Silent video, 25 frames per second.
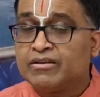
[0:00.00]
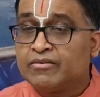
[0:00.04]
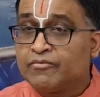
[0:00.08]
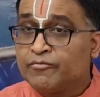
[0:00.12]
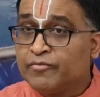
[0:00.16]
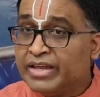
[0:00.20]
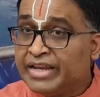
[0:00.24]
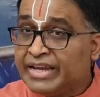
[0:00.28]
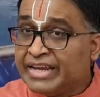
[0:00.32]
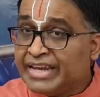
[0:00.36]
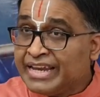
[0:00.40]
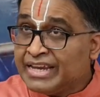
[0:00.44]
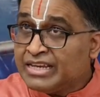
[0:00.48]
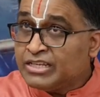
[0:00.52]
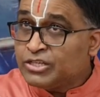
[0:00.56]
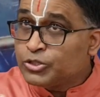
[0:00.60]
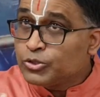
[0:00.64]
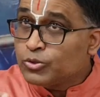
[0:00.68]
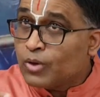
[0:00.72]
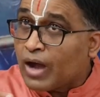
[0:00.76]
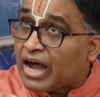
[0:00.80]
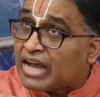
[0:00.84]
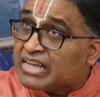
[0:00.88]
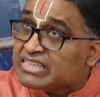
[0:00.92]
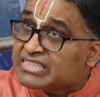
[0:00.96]
We need
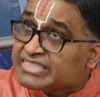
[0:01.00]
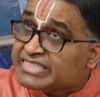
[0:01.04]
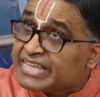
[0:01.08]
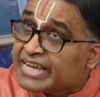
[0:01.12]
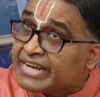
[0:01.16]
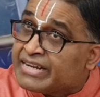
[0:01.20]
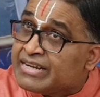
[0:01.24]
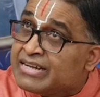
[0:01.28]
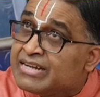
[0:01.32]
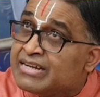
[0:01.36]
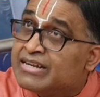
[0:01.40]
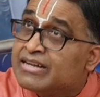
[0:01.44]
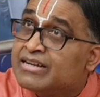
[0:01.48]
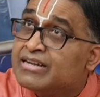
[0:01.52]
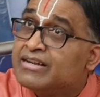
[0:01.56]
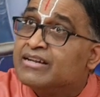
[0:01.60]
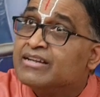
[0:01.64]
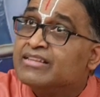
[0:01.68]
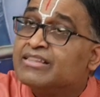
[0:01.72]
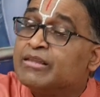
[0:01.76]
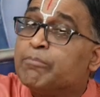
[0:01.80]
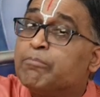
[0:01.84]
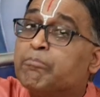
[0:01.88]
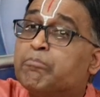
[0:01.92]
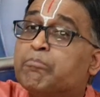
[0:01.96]
to ascend
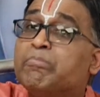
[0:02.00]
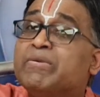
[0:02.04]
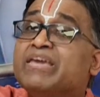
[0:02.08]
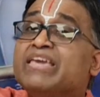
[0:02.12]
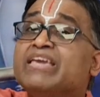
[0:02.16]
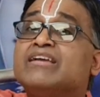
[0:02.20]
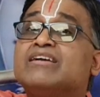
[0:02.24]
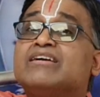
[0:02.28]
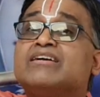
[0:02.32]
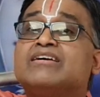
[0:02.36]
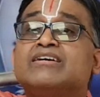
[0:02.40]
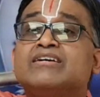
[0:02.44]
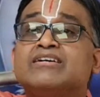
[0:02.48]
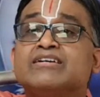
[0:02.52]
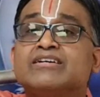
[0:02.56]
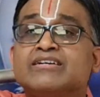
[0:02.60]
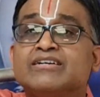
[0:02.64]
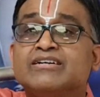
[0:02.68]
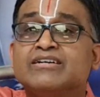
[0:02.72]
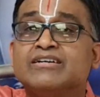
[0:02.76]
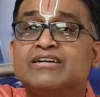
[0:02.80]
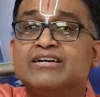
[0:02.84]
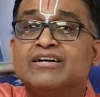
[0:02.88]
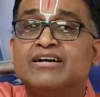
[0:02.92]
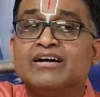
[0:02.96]
the peak
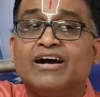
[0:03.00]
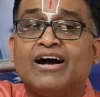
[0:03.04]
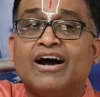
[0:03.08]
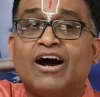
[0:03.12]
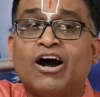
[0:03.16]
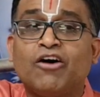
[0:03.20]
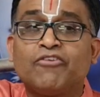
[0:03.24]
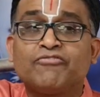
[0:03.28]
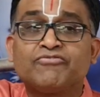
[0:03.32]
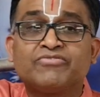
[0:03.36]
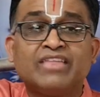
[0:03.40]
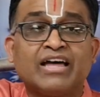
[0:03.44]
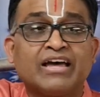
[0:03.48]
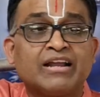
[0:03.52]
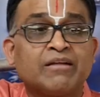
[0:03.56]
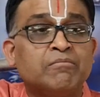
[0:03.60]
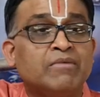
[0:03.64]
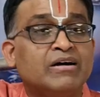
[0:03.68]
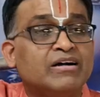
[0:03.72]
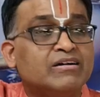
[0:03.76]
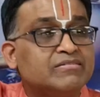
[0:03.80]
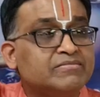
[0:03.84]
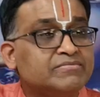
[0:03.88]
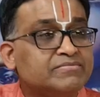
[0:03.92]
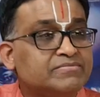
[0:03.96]
of
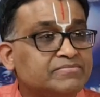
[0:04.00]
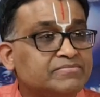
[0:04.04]
Dharma.